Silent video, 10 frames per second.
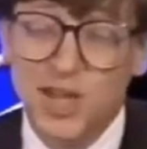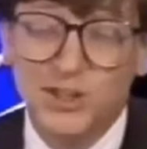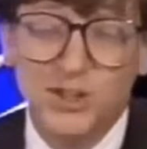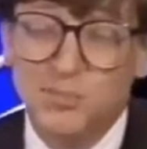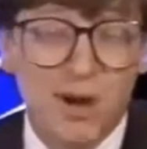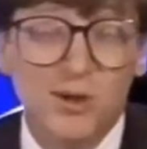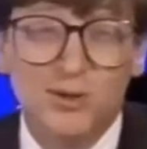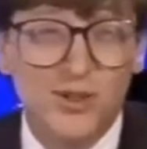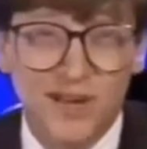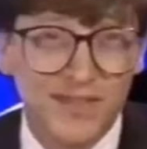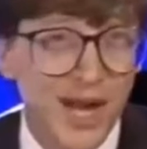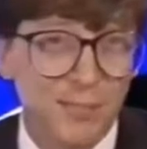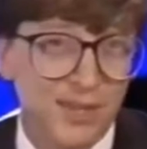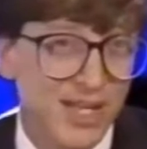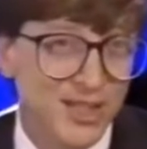It's not just Microsoft
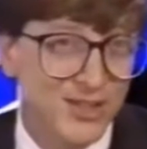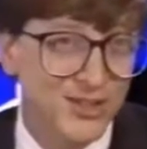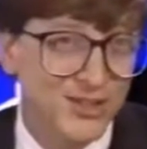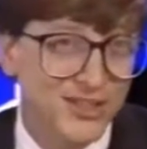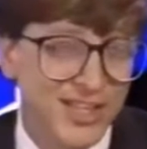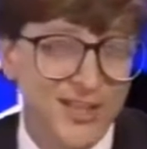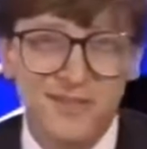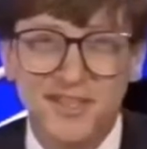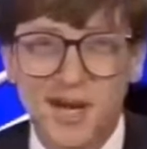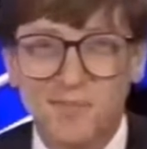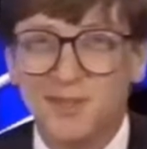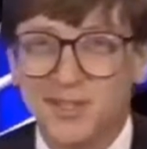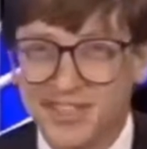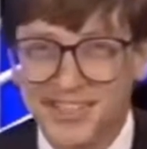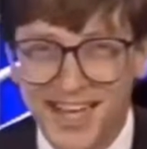applications. Even
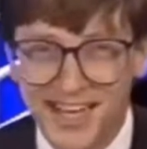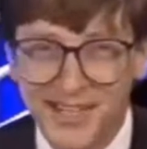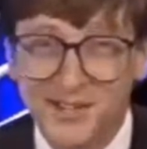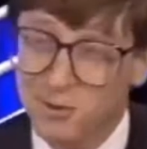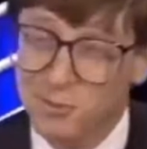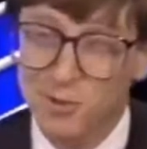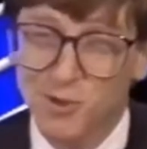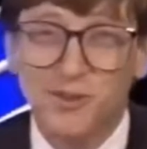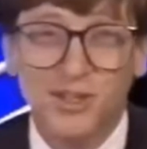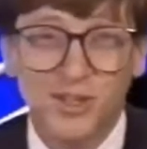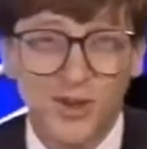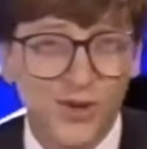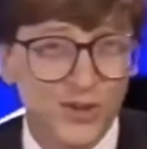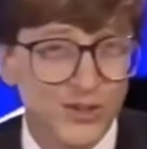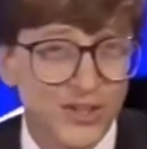companies like WordPerfect and
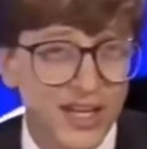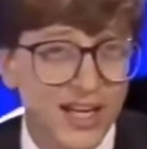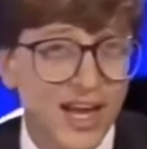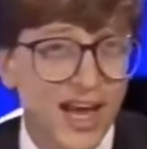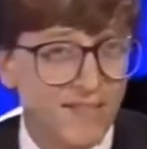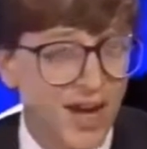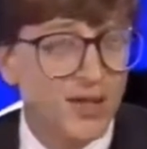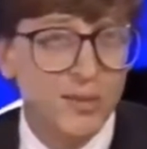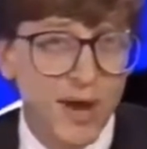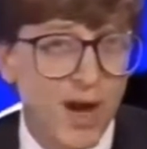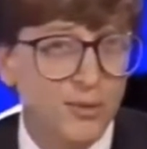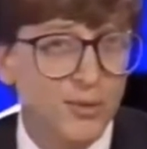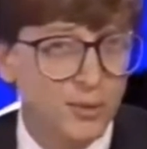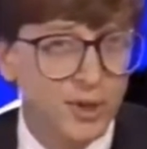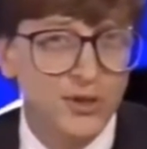Lotus have now come
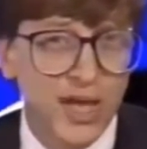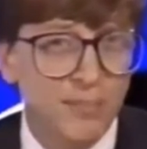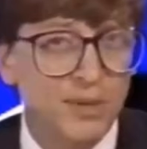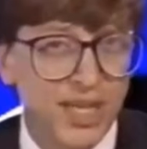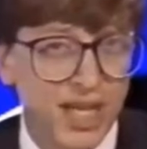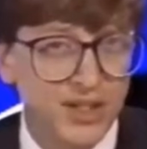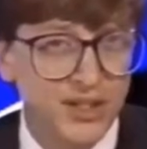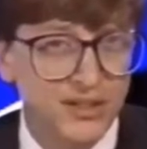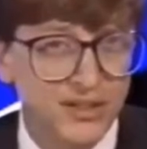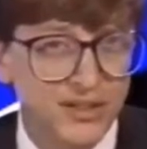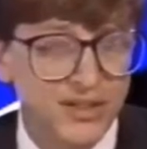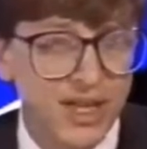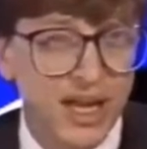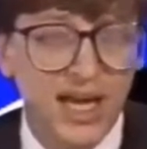out with Windows applications.